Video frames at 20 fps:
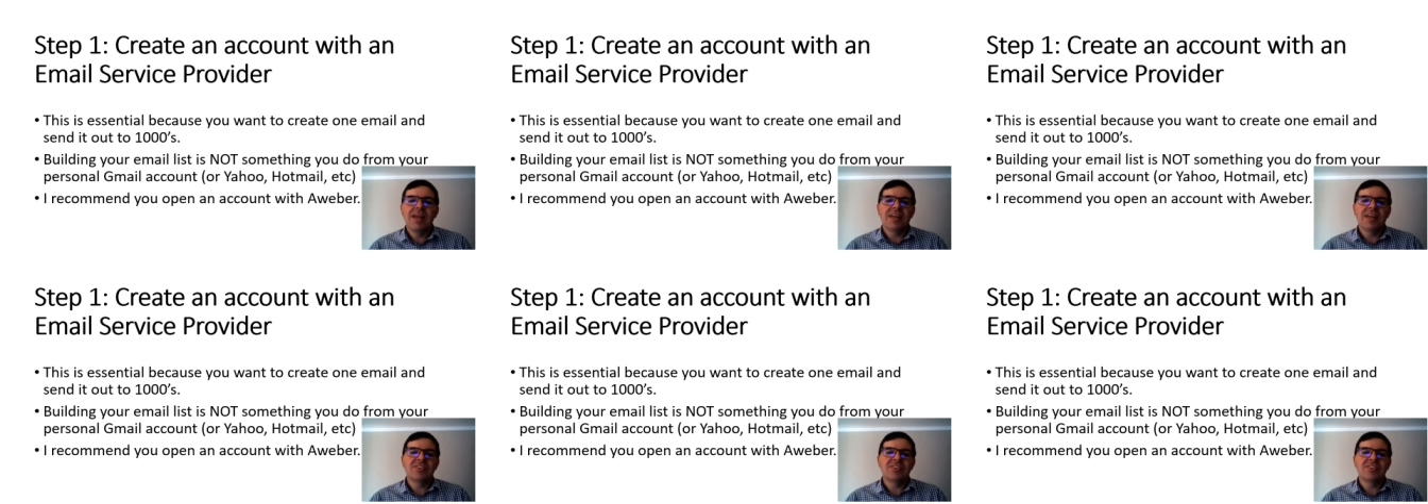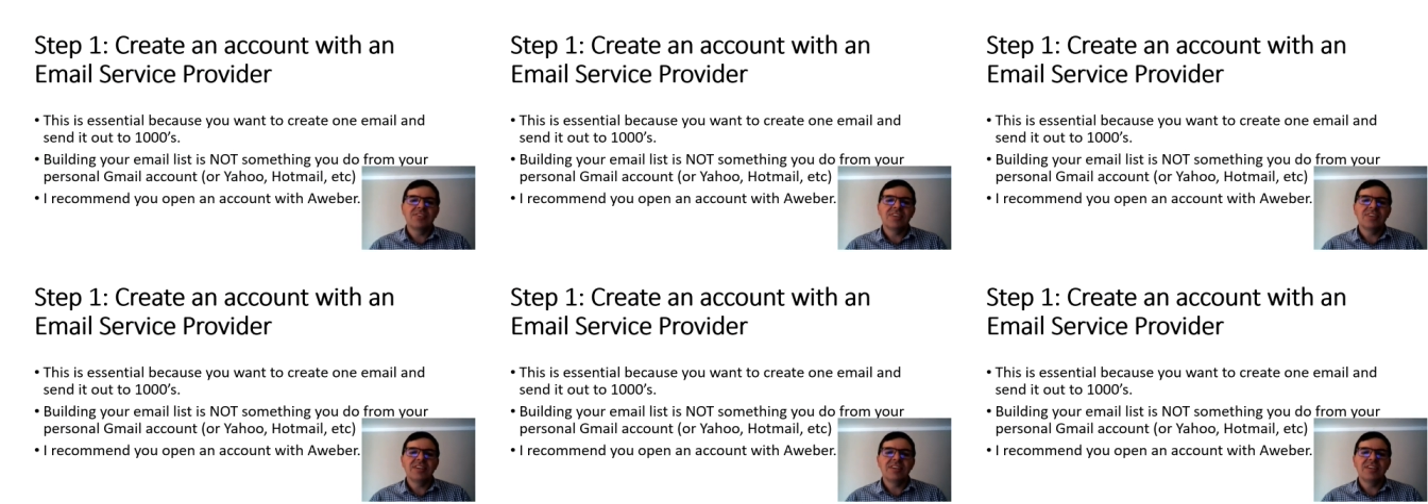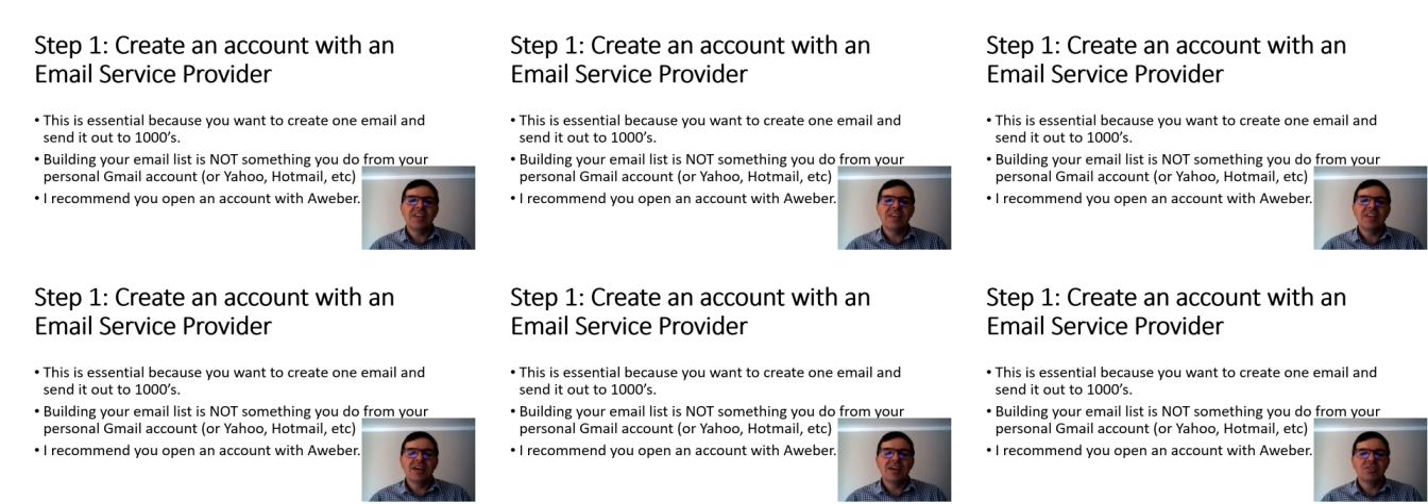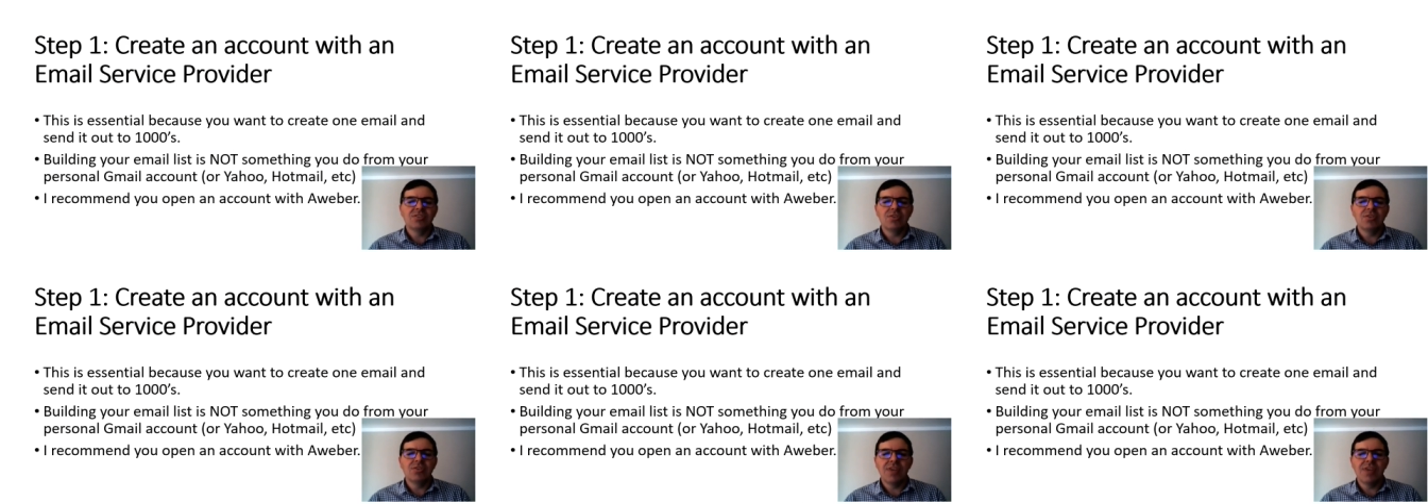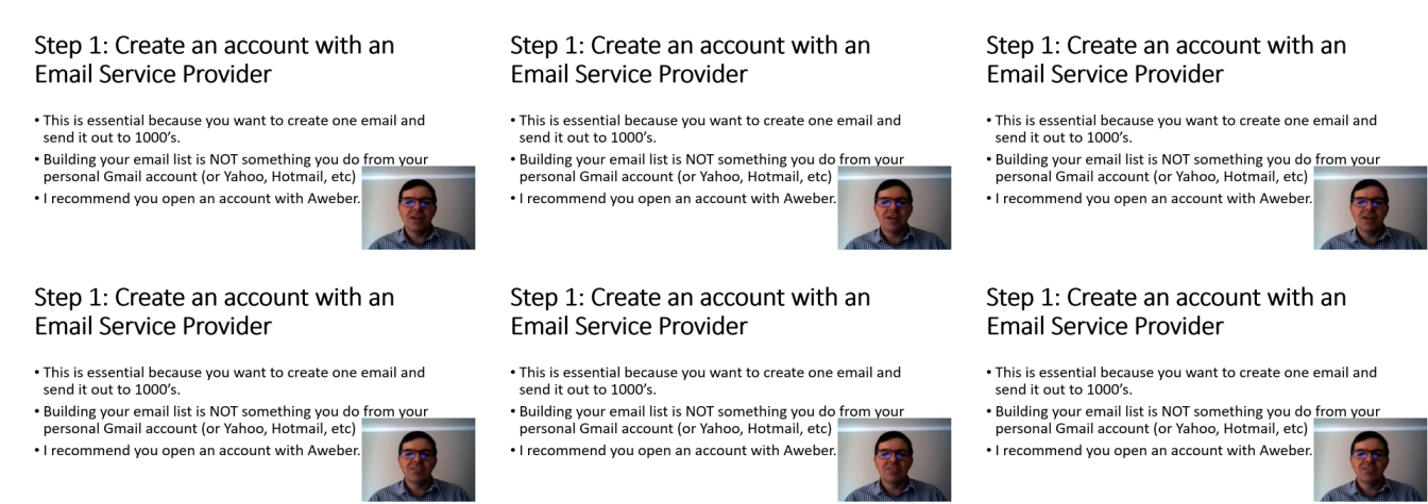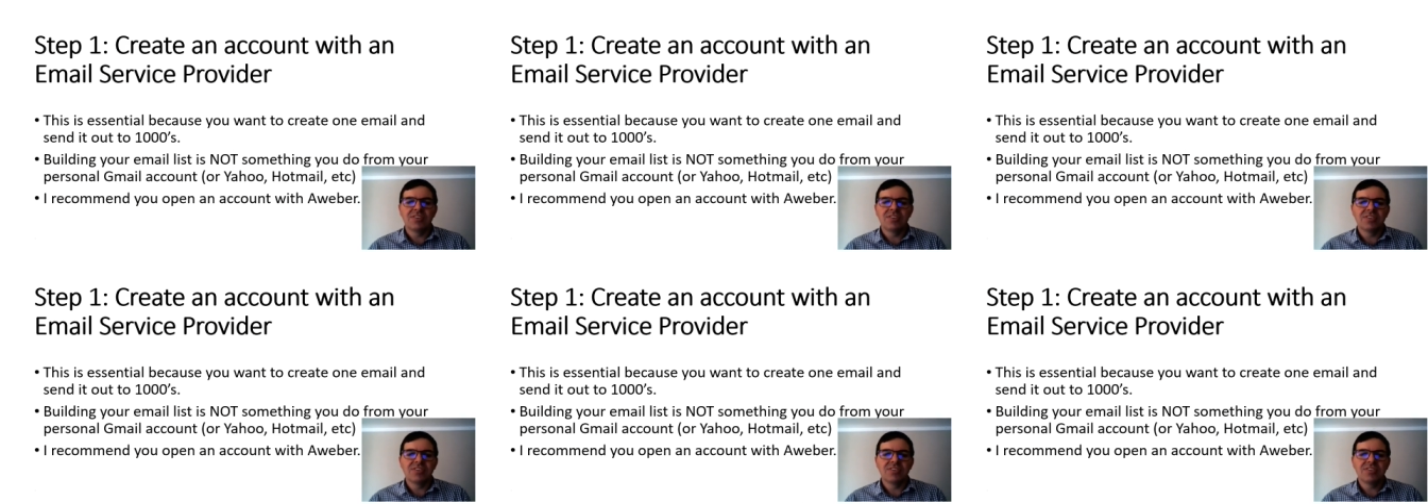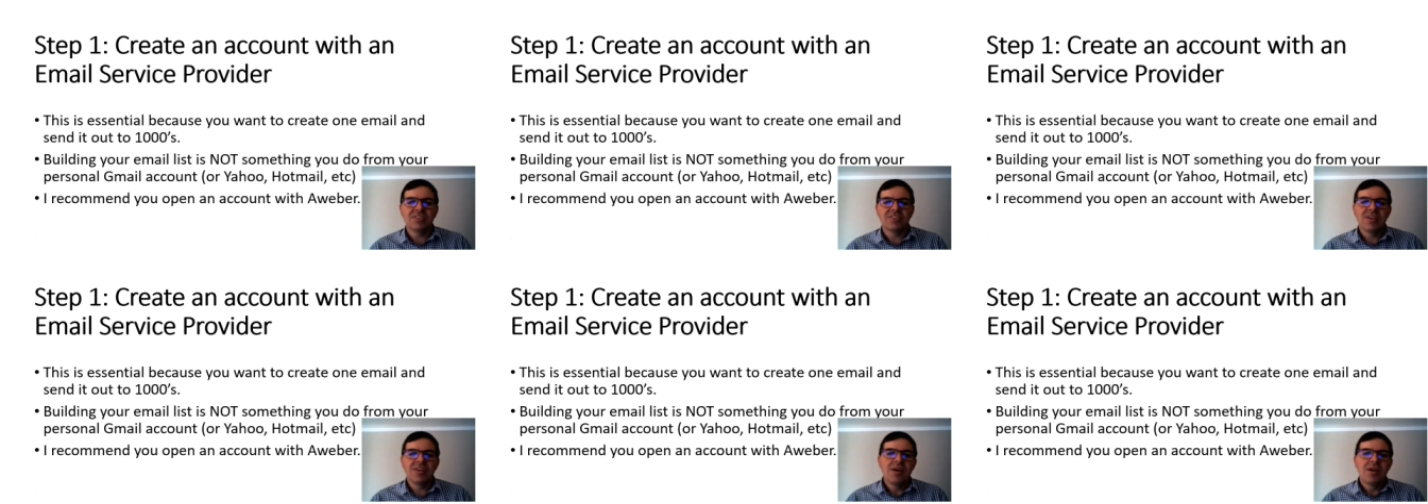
and send it out to thousands.